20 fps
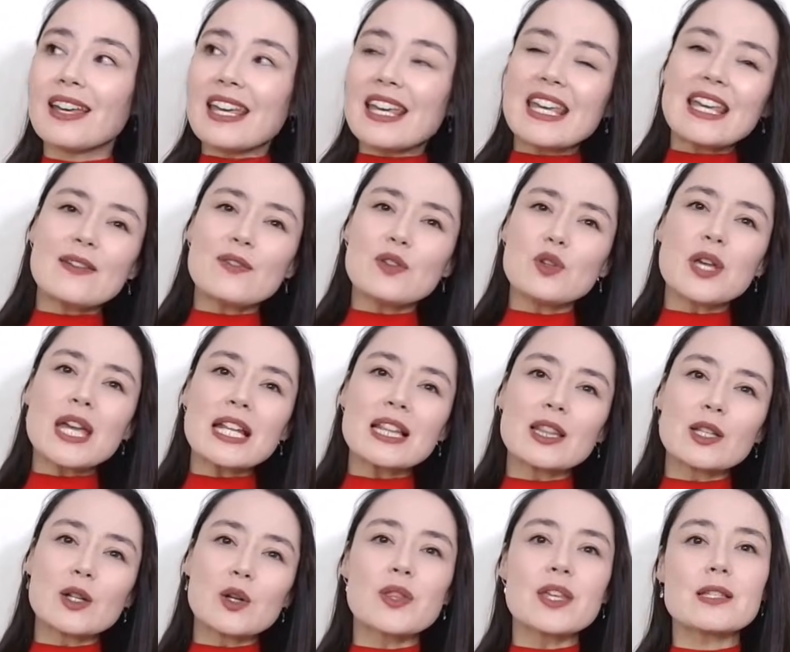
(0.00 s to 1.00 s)
If you can
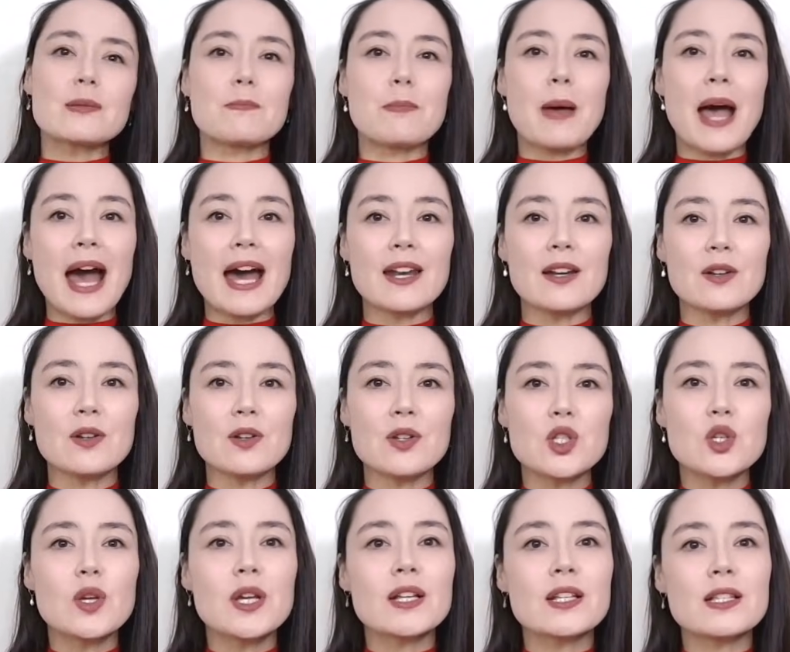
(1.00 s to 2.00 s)
learn these patterns,
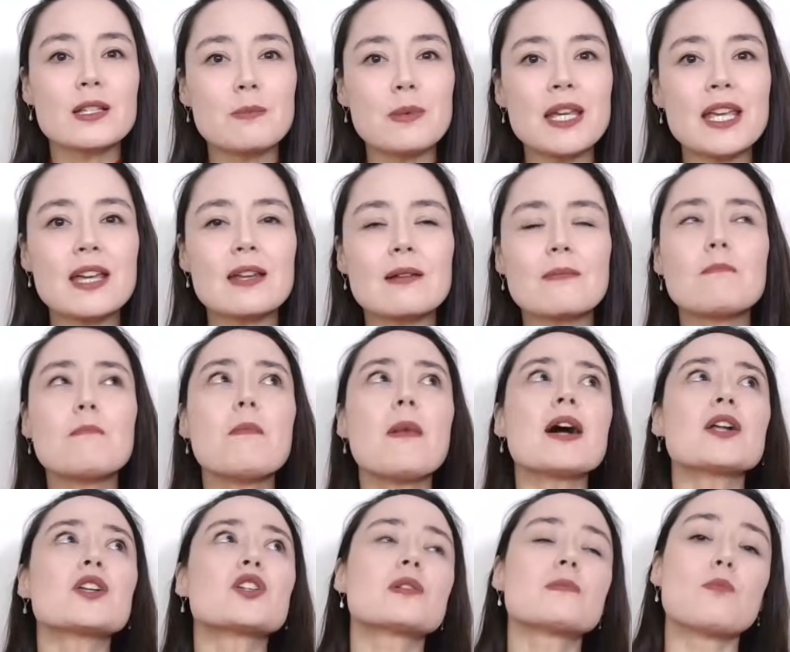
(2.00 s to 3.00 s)
you can speak in
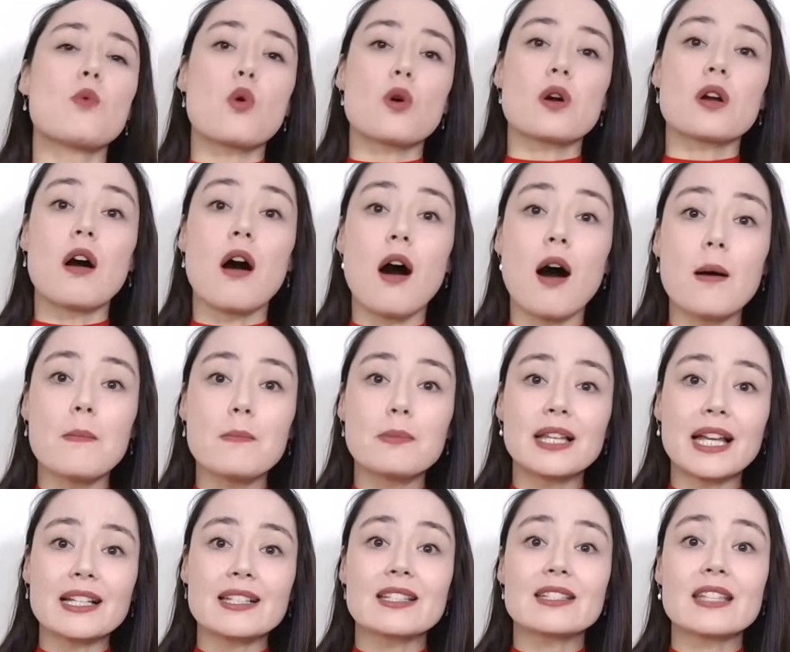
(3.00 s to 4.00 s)
much more
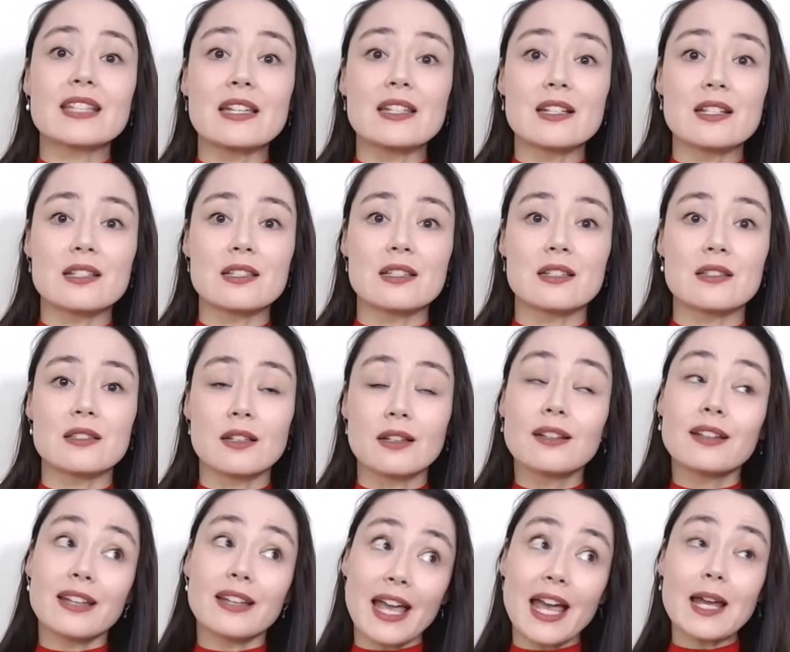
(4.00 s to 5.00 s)
complex sentences
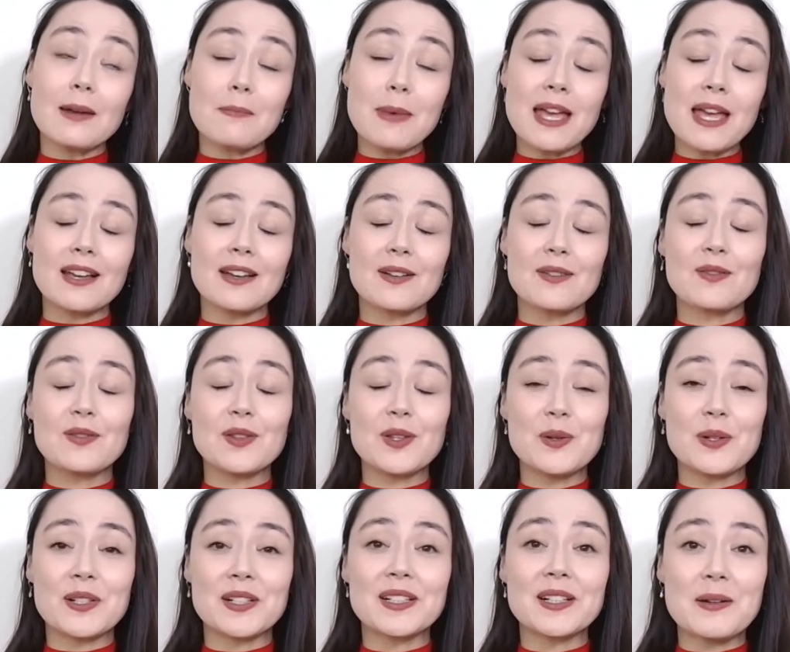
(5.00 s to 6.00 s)
and make
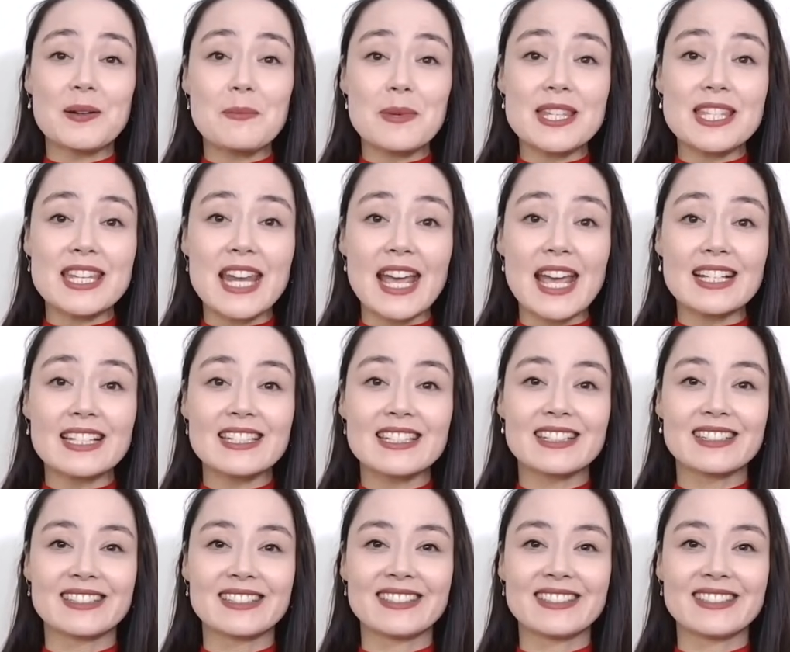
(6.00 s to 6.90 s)
fewer mistakes.